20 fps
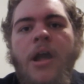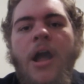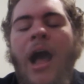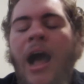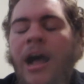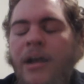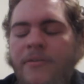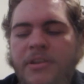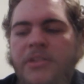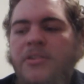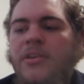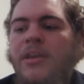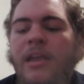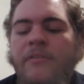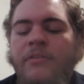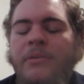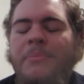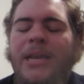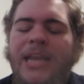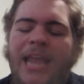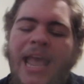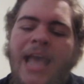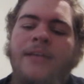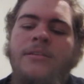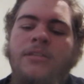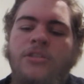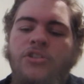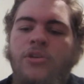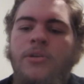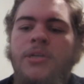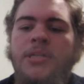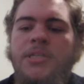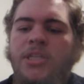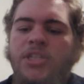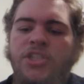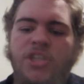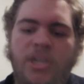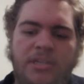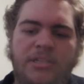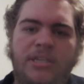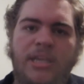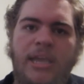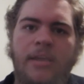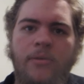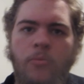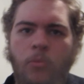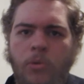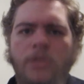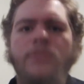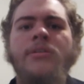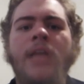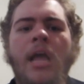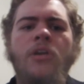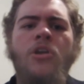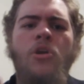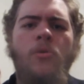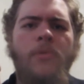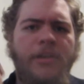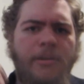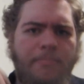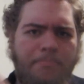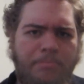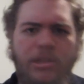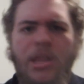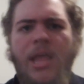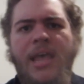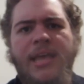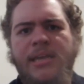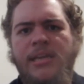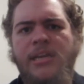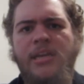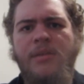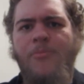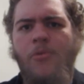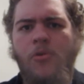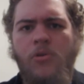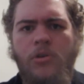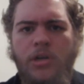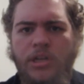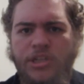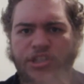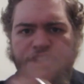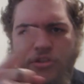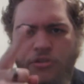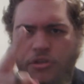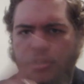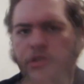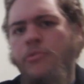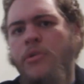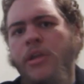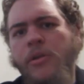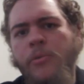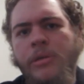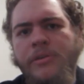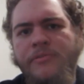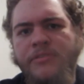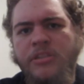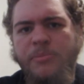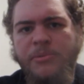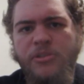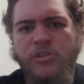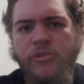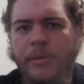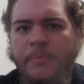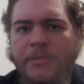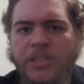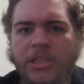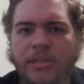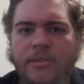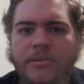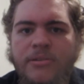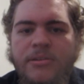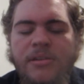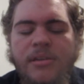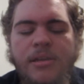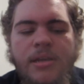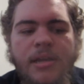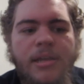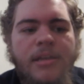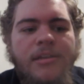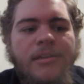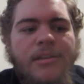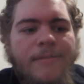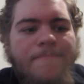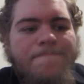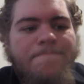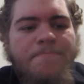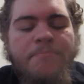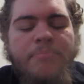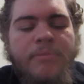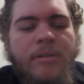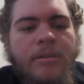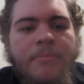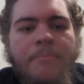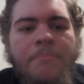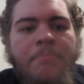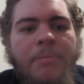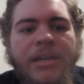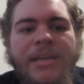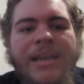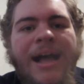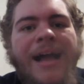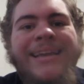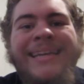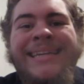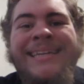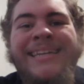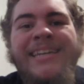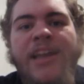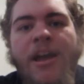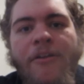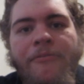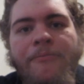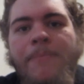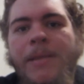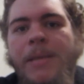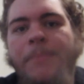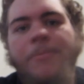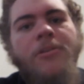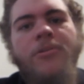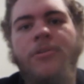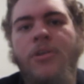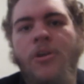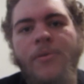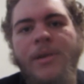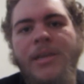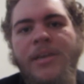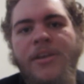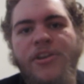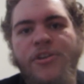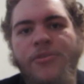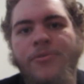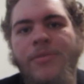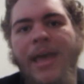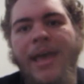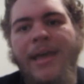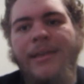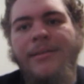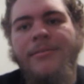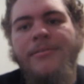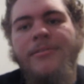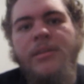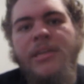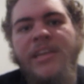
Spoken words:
Obviously, everybody has a choice to just say, we're not going to play anymore until you get rid of subscriptions. But not enough people are going to do that.